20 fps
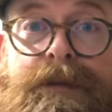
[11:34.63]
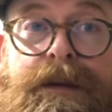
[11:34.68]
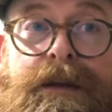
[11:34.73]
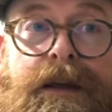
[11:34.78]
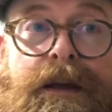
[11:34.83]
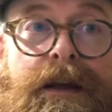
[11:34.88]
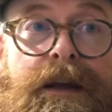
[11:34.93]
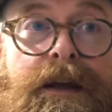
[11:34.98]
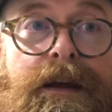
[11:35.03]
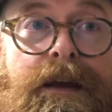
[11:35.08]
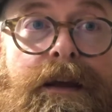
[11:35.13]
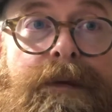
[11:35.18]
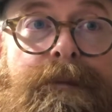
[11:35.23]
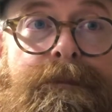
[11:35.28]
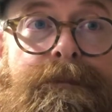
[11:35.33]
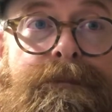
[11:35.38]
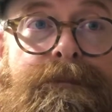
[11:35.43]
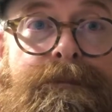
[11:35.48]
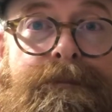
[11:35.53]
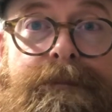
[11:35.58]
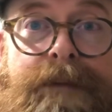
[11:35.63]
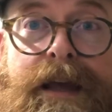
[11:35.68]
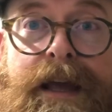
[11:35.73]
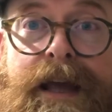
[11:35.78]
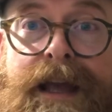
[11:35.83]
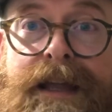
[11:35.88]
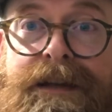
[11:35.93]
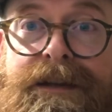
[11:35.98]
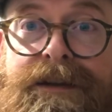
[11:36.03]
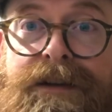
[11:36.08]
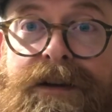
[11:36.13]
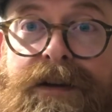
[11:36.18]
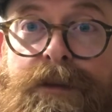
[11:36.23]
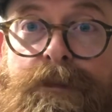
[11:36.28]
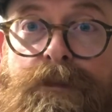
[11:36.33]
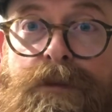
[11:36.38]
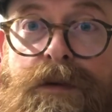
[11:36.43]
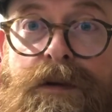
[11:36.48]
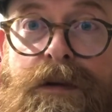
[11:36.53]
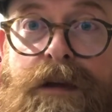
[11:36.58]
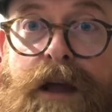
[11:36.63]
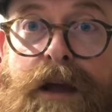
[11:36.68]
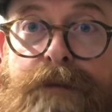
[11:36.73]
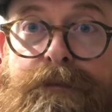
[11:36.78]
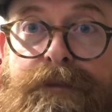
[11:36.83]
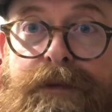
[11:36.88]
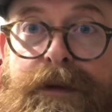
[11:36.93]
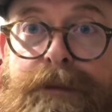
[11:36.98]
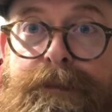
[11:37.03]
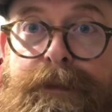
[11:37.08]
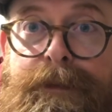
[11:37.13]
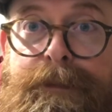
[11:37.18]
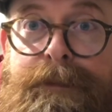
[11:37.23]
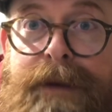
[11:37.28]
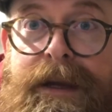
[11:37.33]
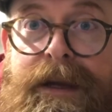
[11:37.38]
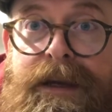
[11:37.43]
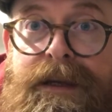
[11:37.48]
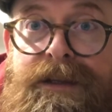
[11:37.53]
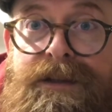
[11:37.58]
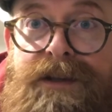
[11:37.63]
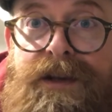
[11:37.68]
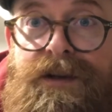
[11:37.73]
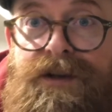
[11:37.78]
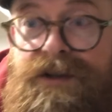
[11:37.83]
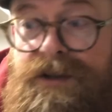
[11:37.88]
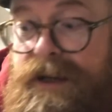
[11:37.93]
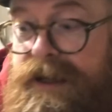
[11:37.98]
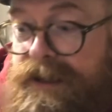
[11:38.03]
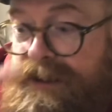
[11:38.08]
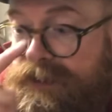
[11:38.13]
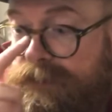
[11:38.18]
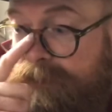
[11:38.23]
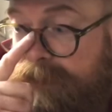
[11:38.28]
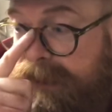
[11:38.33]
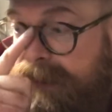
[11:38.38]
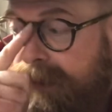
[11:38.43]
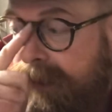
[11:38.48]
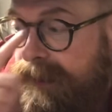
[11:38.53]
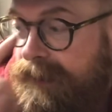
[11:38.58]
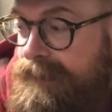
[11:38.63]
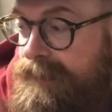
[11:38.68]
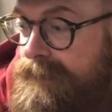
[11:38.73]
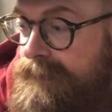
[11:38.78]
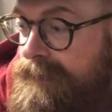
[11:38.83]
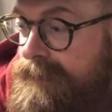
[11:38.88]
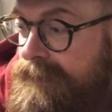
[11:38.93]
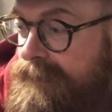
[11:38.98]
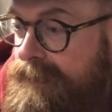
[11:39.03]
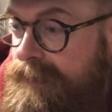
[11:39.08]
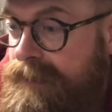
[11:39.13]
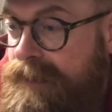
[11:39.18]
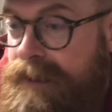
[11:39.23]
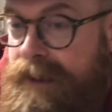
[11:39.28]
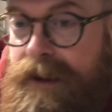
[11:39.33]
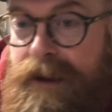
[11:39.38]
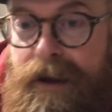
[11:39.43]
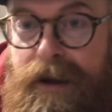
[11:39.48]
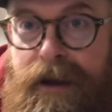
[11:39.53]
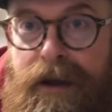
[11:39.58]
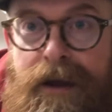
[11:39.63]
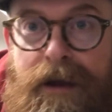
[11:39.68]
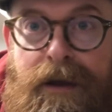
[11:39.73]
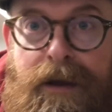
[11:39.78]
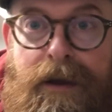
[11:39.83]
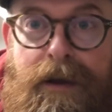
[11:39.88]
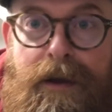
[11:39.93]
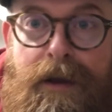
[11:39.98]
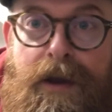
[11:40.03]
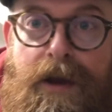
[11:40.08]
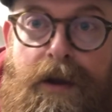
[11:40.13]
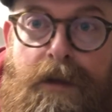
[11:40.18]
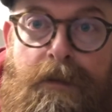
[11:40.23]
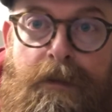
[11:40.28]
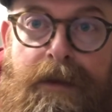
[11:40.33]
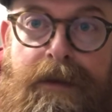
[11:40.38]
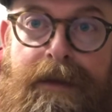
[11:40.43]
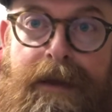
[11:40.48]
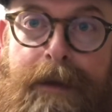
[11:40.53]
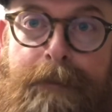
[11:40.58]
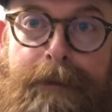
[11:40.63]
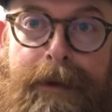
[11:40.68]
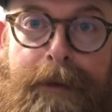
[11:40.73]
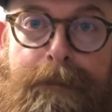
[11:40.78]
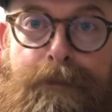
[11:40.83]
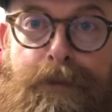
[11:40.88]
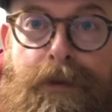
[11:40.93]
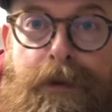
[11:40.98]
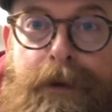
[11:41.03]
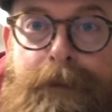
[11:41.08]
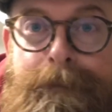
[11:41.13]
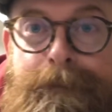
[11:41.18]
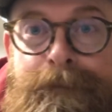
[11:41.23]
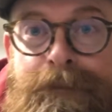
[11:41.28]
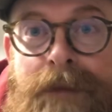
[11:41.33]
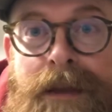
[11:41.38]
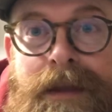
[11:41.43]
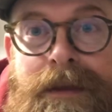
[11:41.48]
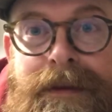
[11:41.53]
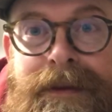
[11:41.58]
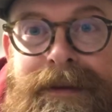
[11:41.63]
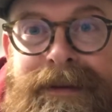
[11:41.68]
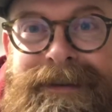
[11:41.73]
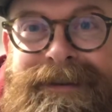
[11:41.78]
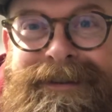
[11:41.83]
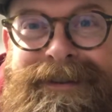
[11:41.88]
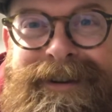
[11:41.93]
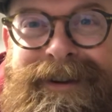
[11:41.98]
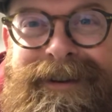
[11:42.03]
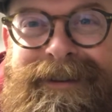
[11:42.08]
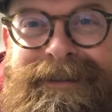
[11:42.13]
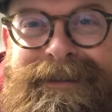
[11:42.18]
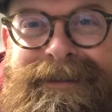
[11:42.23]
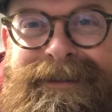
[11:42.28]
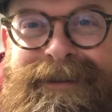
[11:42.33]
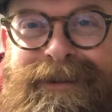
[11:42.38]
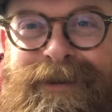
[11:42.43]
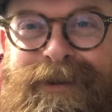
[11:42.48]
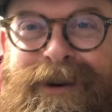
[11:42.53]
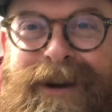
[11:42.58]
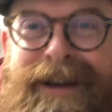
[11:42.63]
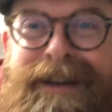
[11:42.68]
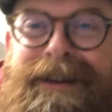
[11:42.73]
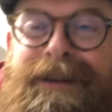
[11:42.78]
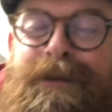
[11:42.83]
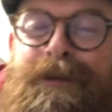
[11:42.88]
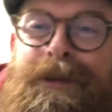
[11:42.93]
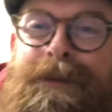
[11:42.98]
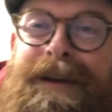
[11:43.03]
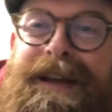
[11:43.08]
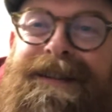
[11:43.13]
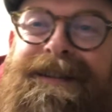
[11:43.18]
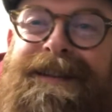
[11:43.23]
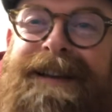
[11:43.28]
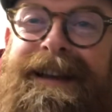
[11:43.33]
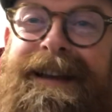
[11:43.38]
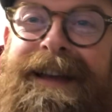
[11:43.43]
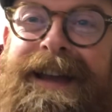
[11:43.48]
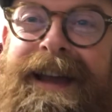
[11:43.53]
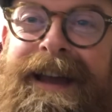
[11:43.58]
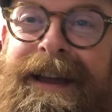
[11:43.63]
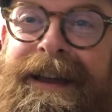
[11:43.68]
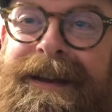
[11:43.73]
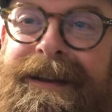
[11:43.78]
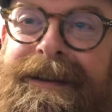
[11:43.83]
and I will hopefully be back in touch next week with that bad boy. So, all right, all the best. Take care.